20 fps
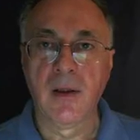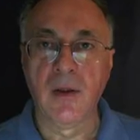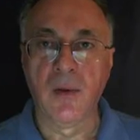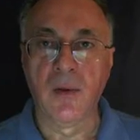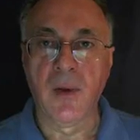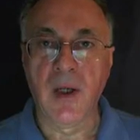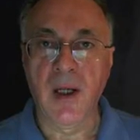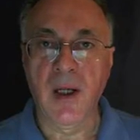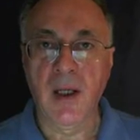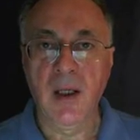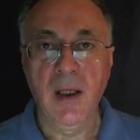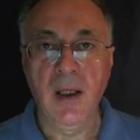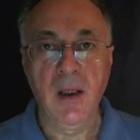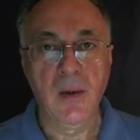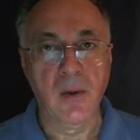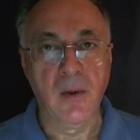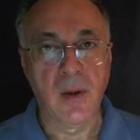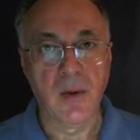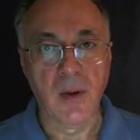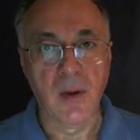The
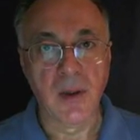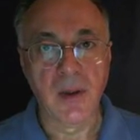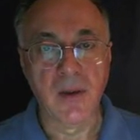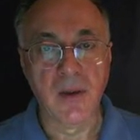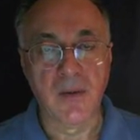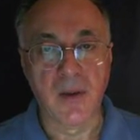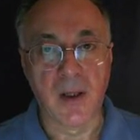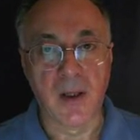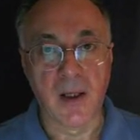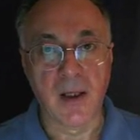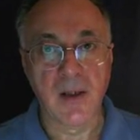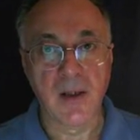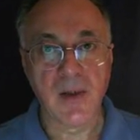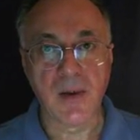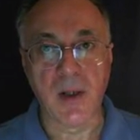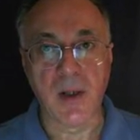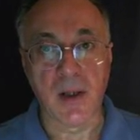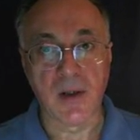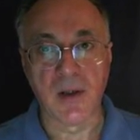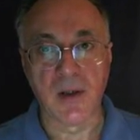way we quantify
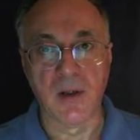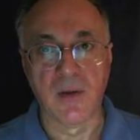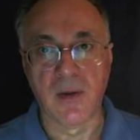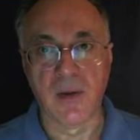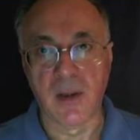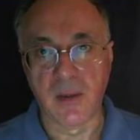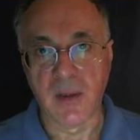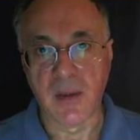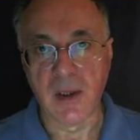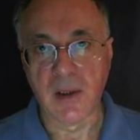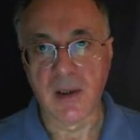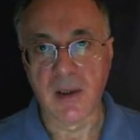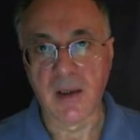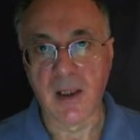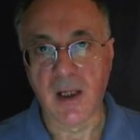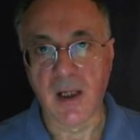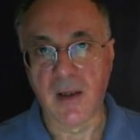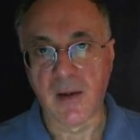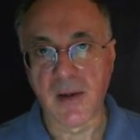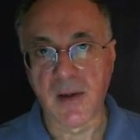structure of
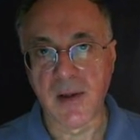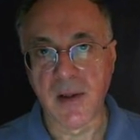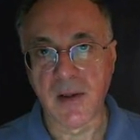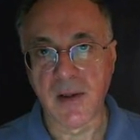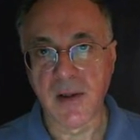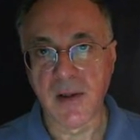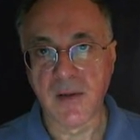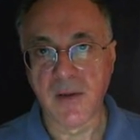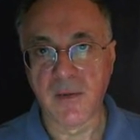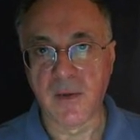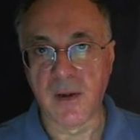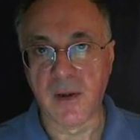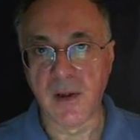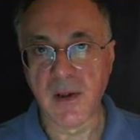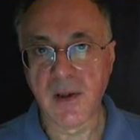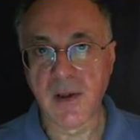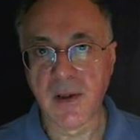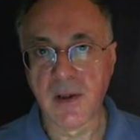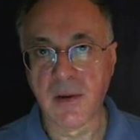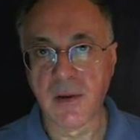elliptical galaxies is
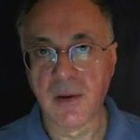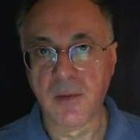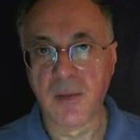first